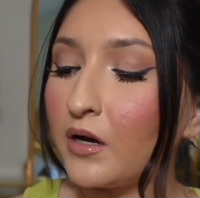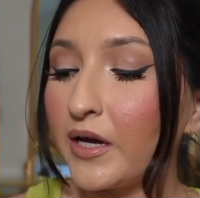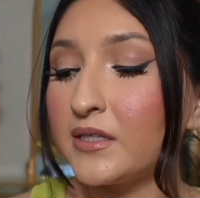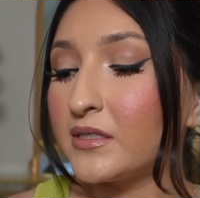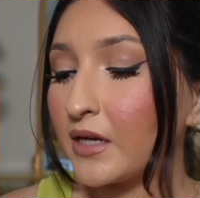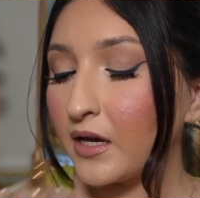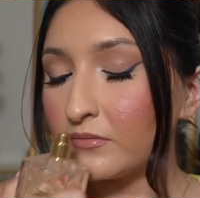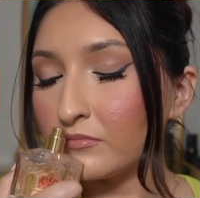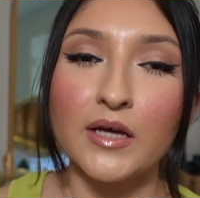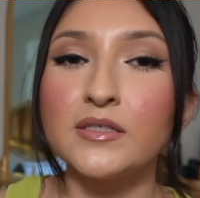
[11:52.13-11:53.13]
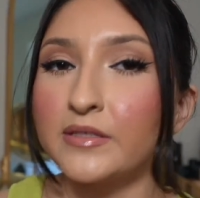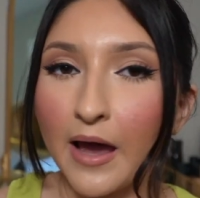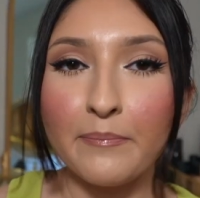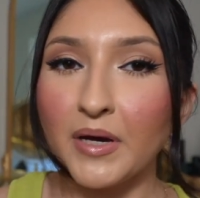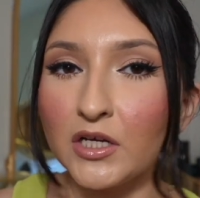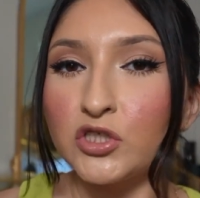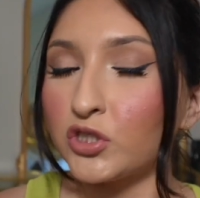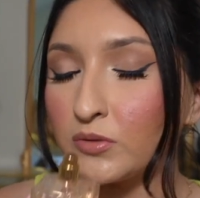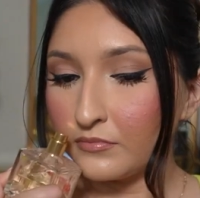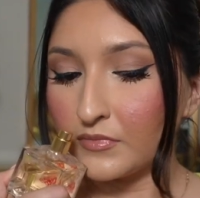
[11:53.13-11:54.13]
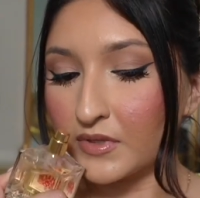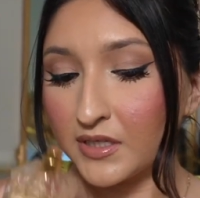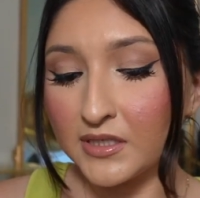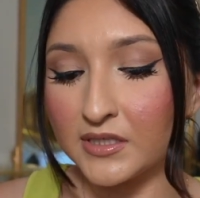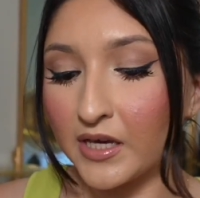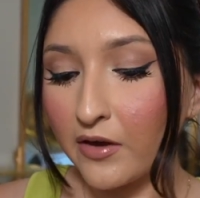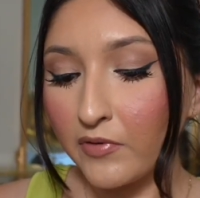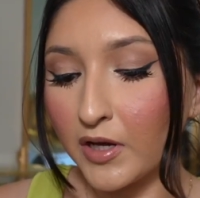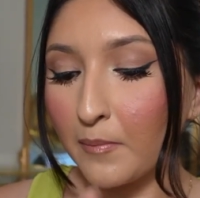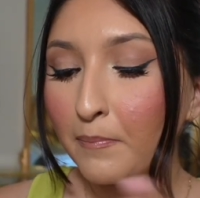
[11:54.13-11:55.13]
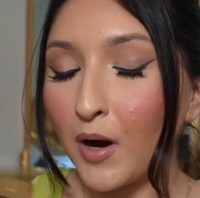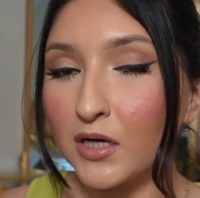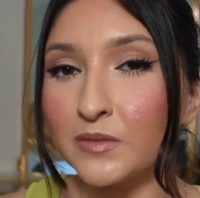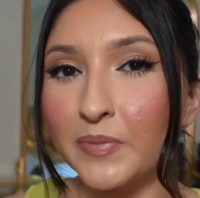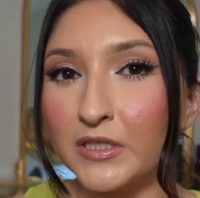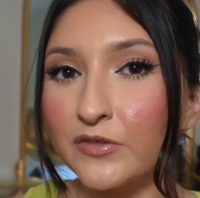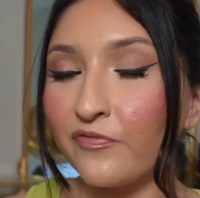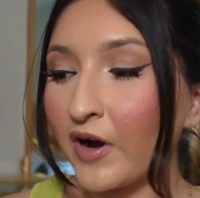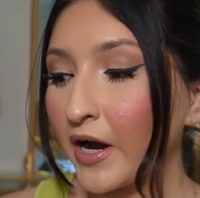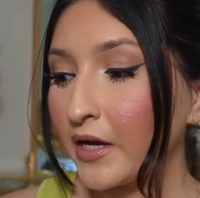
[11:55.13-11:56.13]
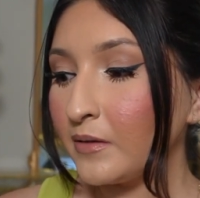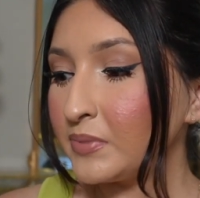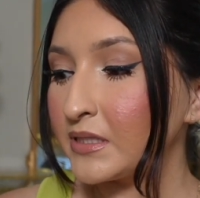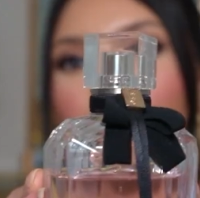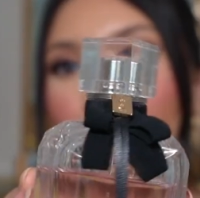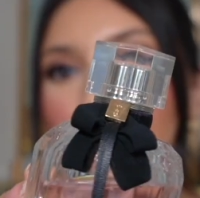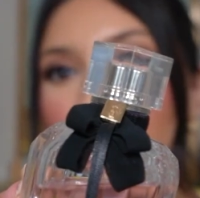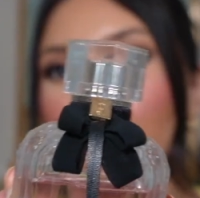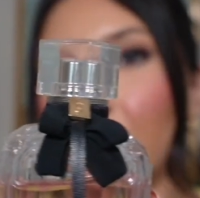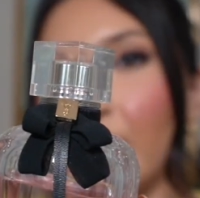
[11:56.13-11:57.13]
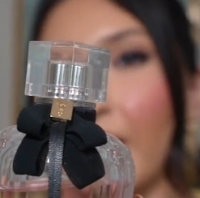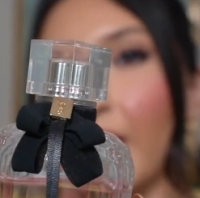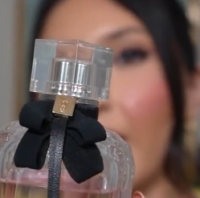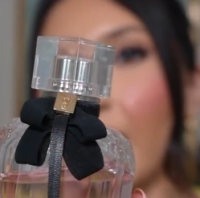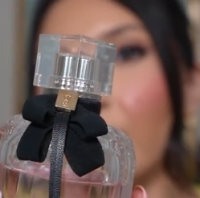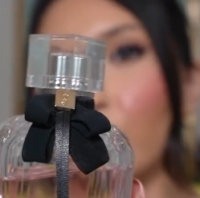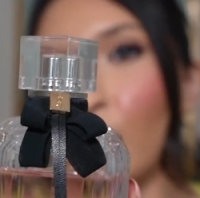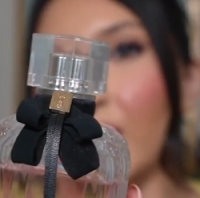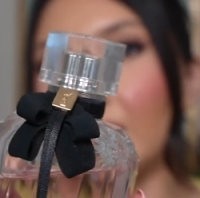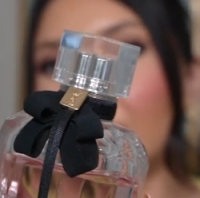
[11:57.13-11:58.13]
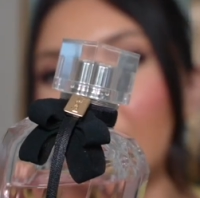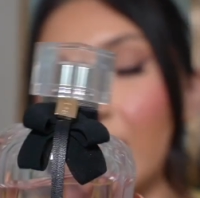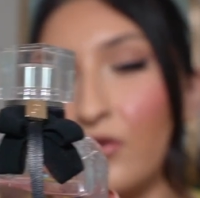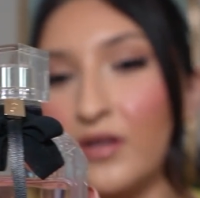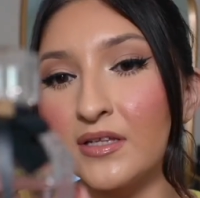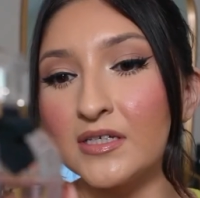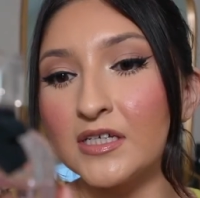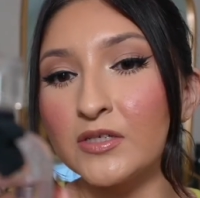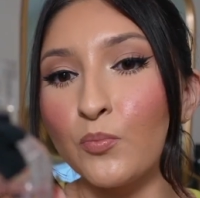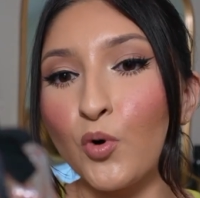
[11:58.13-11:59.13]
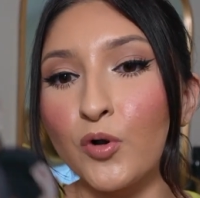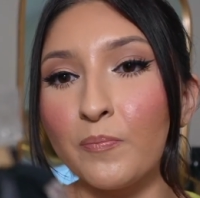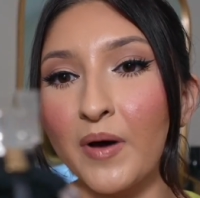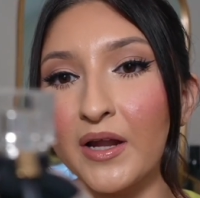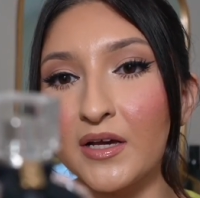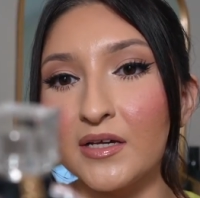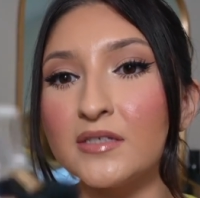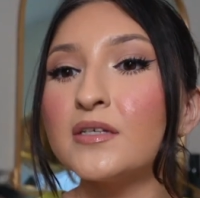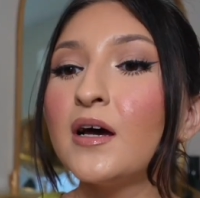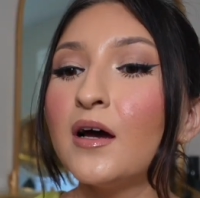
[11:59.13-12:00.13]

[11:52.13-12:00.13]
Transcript: it's it's that bitch. This is giving boss bitch vibes. Next up here I have YSL and this is Mon Paris.